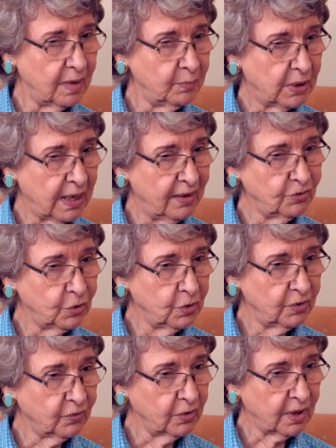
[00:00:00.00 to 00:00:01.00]
but I have two
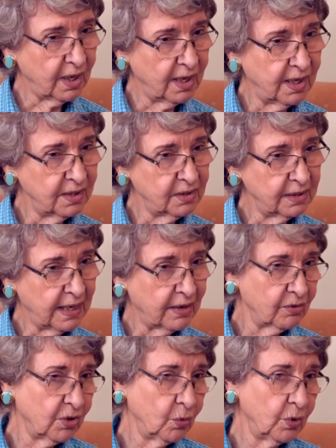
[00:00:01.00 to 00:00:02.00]
different kinds, and I
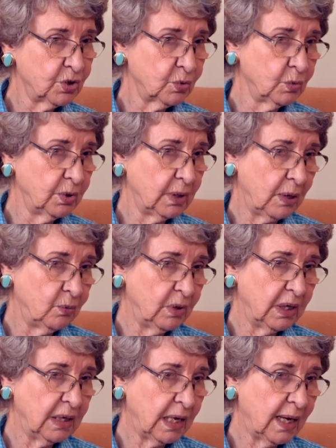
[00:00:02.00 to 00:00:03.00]
don't know which one I
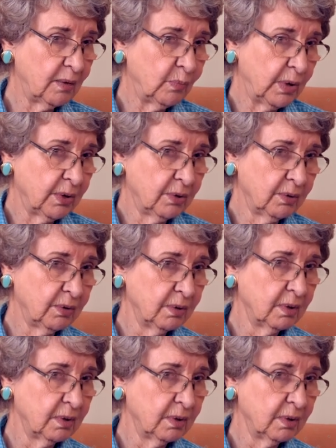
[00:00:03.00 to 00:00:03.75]
really like better